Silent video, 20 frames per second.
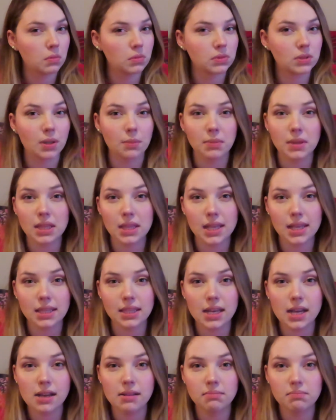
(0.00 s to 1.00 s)
Something like
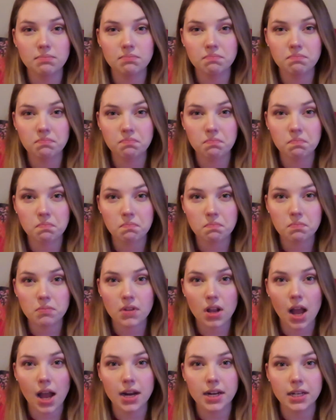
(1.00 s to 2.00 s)
that?
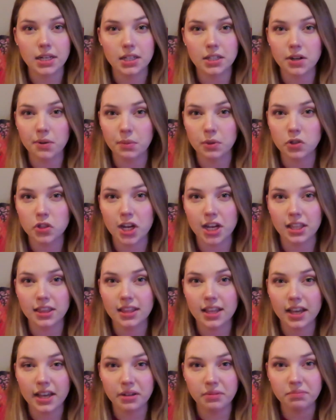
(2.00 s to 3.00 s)
I need to double check
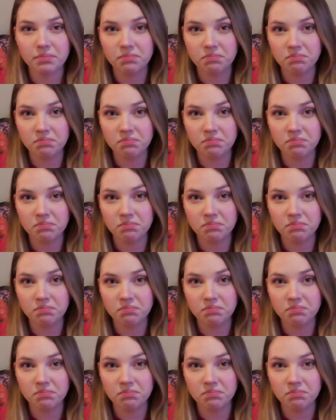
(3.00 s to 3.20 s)
that.